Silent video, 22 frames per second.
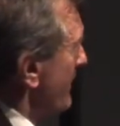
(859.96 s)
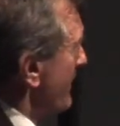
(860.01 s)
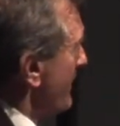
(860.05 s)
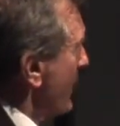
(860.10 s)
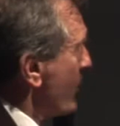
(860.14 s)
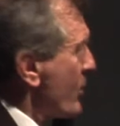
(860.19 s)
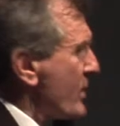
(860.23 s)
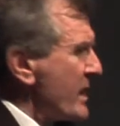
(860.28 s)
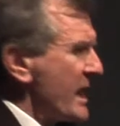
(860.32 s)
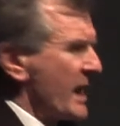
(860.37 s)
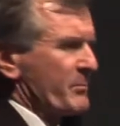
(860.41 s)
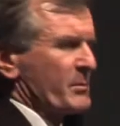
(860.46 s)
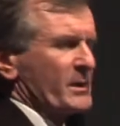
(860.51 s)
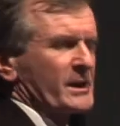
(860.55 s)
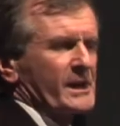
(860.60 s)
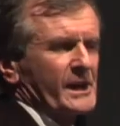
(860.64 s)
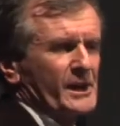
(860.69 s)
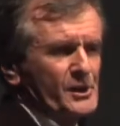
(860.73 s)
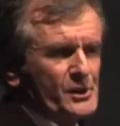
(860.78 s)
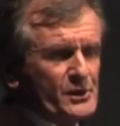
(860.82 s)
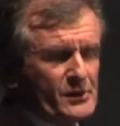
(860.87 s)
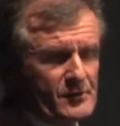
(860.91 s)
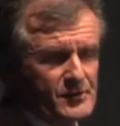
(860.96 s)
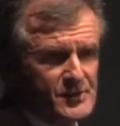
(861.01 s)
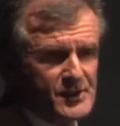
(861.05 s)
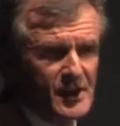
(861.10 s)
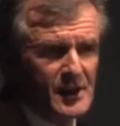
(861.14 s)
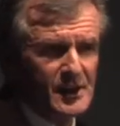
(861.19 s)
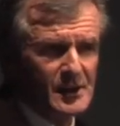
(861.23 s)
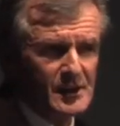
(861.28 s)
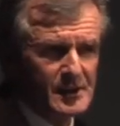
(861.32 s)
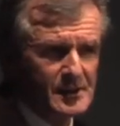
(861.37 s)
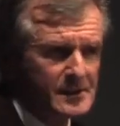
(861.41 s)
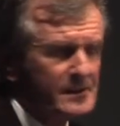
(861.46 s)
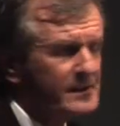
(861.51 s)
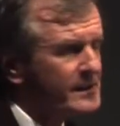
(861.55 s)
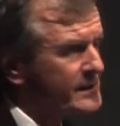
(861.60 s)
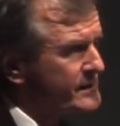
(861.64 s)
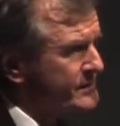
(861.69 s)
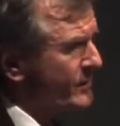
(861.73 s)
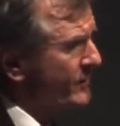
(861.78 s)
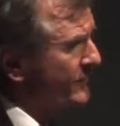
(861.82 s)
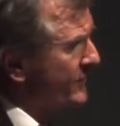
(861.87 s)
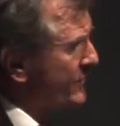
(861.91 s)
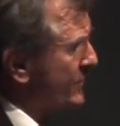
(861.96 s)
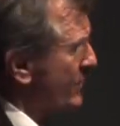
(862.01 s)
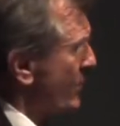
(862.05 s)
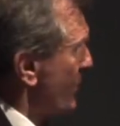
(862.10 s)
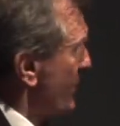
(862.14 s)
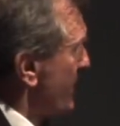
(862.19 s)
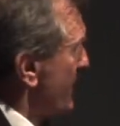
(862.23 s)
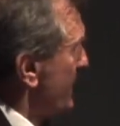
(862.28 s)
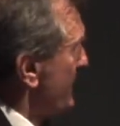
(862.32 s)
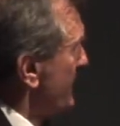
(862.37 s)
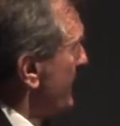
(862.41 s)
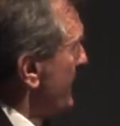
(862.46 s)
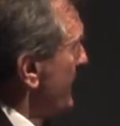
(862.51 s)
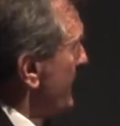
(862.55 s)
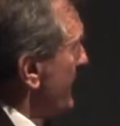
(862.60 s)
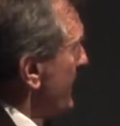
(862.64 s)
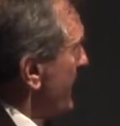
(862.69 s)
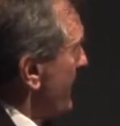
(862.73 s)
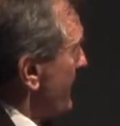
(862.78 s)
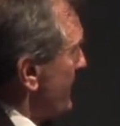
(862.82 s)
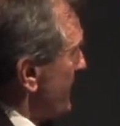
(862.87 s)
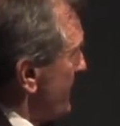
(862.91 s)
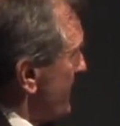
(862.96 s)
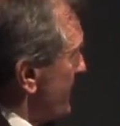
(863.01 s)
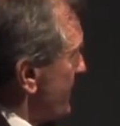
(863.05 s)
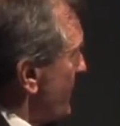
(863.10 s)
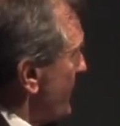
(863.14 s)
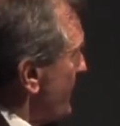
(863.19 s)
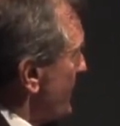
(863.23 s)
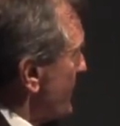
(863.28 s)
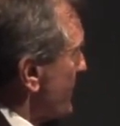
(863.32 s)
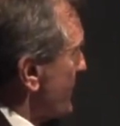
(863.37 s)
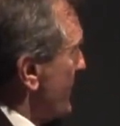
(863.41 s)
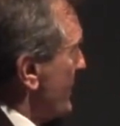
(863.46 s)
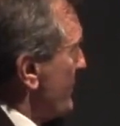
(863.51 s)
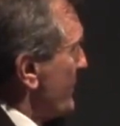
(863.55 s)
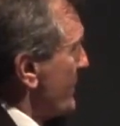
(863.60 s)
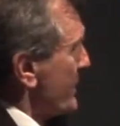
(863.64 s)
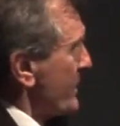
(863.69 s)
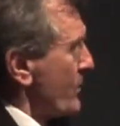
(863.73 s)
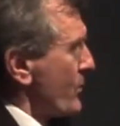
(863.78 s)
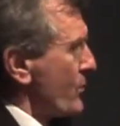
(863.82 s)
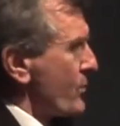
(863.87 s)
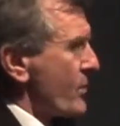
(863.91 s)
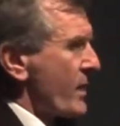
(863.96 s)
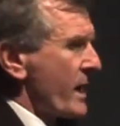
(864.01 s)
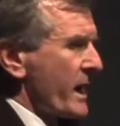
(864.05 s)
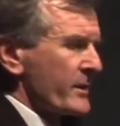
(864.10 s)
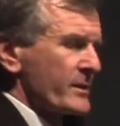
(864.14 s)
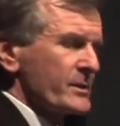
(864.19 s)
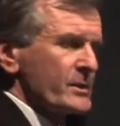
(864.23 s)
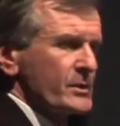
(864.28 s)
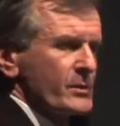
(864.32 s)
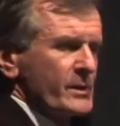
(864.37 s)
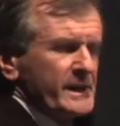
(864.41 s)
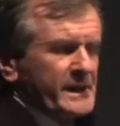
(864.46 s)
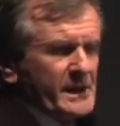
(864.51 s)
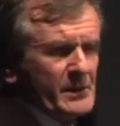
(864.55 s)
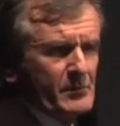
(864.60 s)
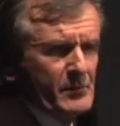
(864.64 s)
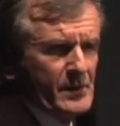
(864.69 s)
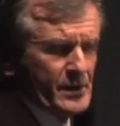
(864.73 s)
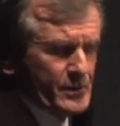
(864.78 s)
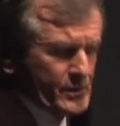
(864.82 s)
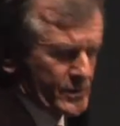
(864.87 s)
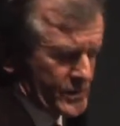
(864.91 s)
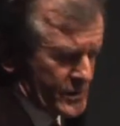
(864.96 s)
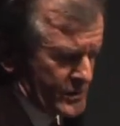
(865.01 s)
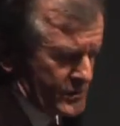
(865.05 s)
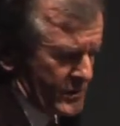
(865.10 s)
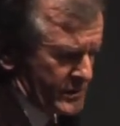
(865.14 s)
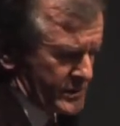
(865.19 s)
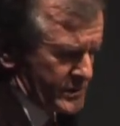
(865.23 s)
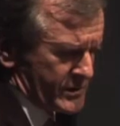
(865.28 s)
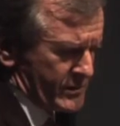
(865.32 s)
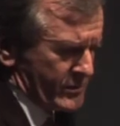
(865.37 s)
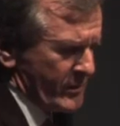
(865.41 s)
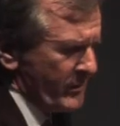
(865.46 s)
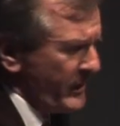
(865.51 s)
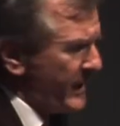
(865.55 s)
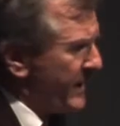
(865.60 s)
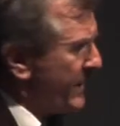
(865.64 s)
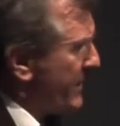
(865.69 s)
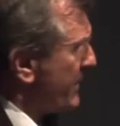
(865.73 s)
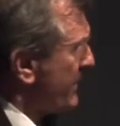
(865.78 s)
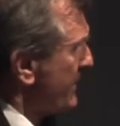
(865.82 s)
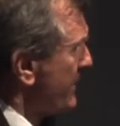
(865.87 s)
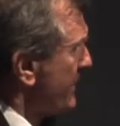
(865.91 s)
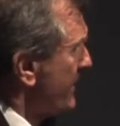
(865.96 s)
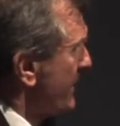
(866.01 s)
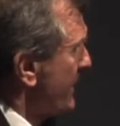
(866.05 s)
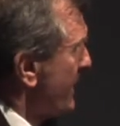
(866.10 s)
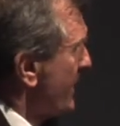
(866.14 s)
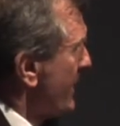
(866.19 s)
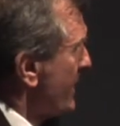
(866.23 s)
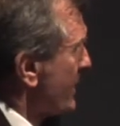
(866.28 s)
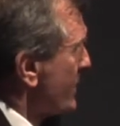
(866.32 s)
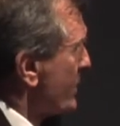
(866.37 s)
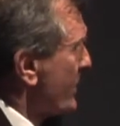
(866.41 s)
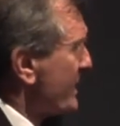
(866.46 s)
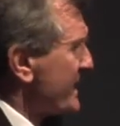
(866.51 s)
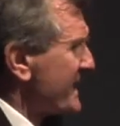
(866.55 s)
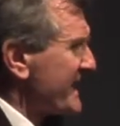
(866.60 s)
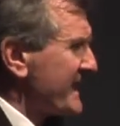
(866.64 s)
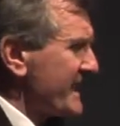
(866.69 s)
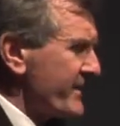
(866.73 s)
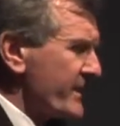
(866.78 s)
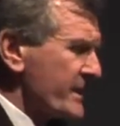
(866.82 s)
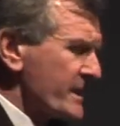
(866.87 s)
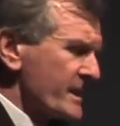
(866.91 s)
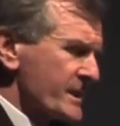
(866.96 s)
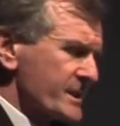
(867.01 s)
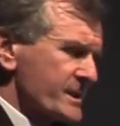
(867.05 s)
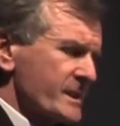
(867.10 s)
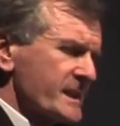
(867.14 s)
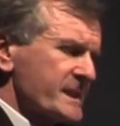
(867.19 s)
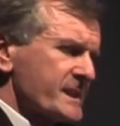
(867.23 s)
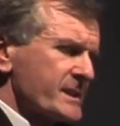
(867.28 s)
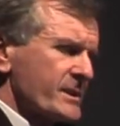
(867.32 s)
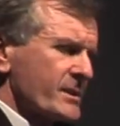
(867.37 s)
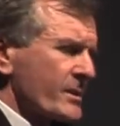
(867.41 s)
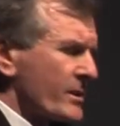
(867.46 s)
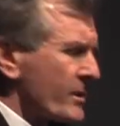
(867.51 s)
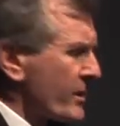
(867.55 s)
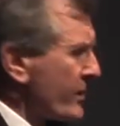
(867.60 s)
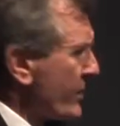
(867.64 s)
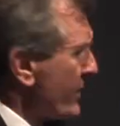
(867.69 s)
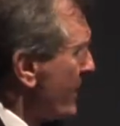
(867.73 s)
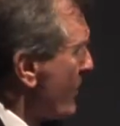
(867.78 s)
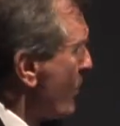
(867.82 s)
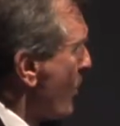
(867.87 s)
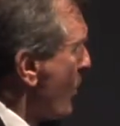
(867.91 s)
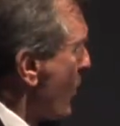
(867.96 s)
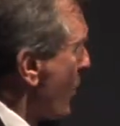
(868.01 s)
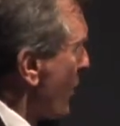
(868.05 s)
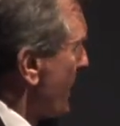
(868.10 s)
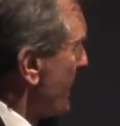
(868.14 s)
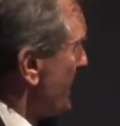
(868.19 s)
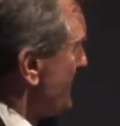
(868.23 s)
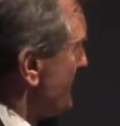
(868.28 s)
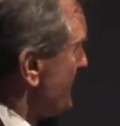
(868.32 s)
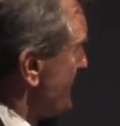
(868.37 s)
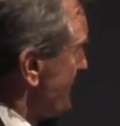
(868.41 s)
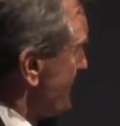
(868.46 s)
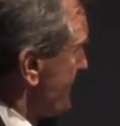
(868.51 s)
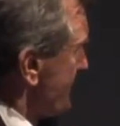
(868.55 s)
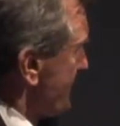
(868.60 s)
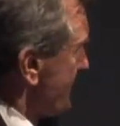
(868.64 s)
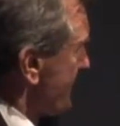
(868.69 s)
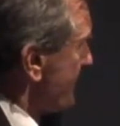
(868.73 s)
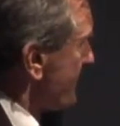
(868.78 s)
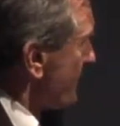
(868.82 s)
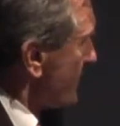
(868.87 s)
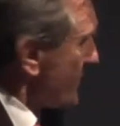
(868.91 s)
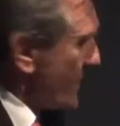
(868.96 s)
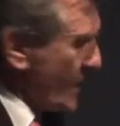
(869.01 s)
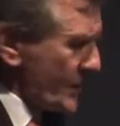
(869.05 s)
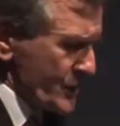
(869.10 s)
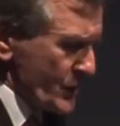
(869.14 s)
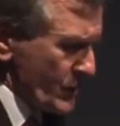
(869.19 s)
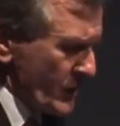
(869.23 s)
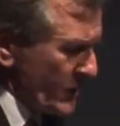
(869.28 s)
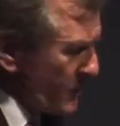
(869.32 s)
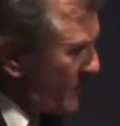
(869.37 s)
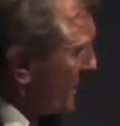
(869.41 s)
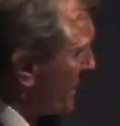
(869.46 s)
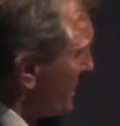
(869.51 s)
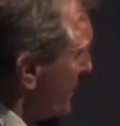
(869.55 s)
reapplication of silane, surface coating, a surface treatment, rather than doing any major structural repair. So it's given us this early warning. So what we're